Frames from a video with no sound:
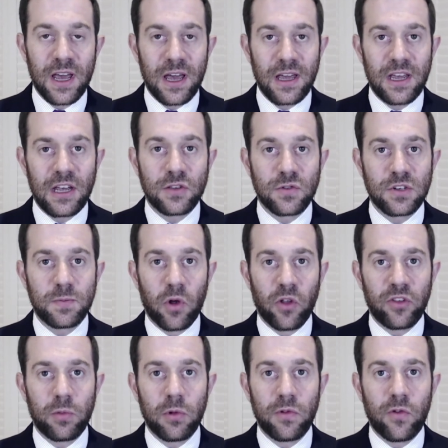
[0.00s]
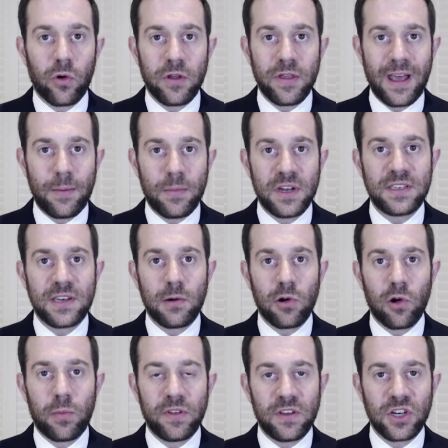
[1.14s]
he is responsible for in that
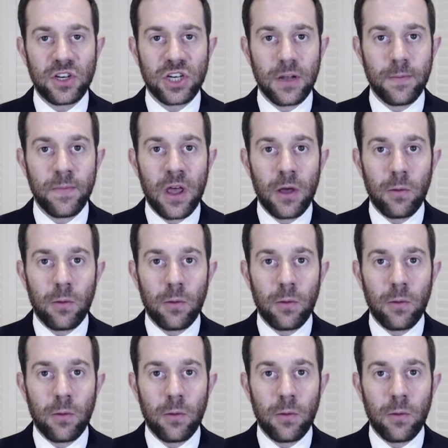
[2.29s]
ministerial position.